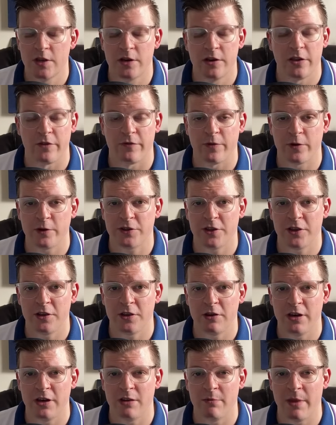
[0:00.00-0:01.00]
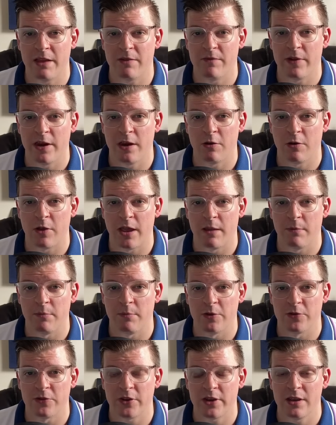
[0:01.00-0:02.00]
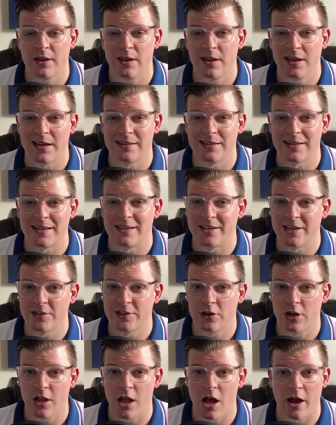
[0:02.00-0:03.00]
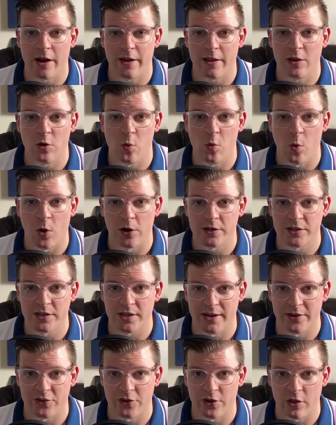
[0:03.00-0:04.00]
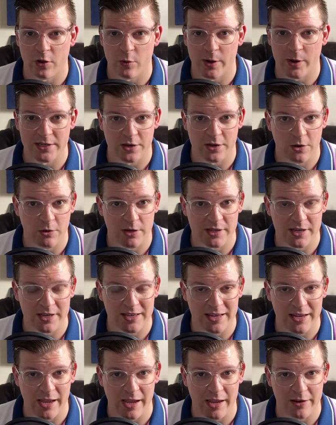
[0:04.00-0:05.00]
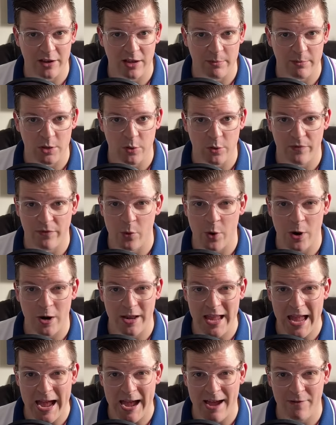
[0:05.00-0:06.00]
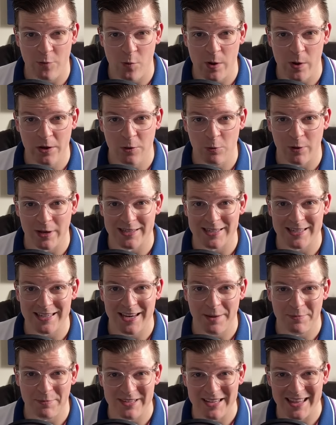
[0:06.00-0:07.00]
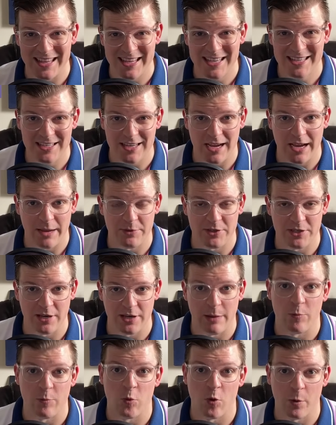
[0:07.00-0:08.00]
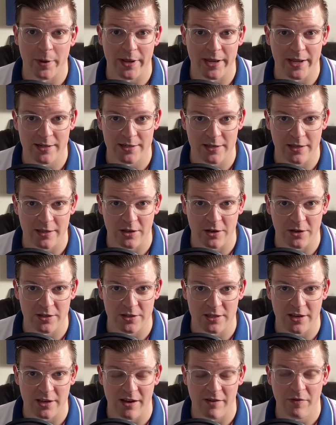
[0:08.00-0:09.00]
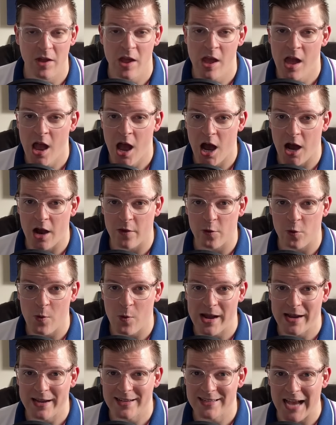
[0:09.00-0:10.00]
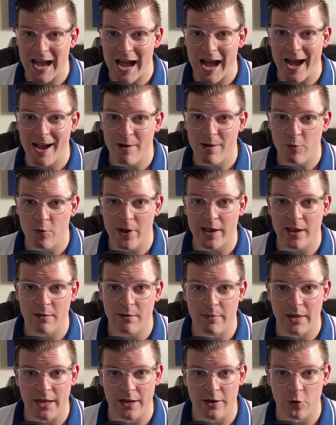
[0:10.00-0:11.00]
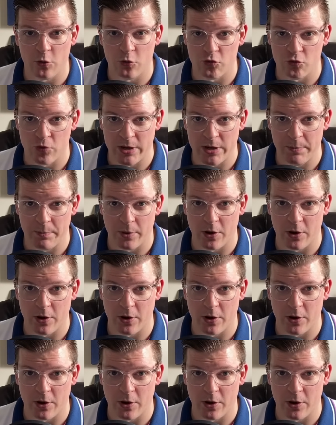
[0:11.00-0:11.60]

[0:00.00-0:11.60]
the first thing you need to make video game music is a digital audio workstation, otherwise known as a DAW. If you already have one, you can skip to this timestamp where we get to the good stuff. Otherwise, I recommend Reaper.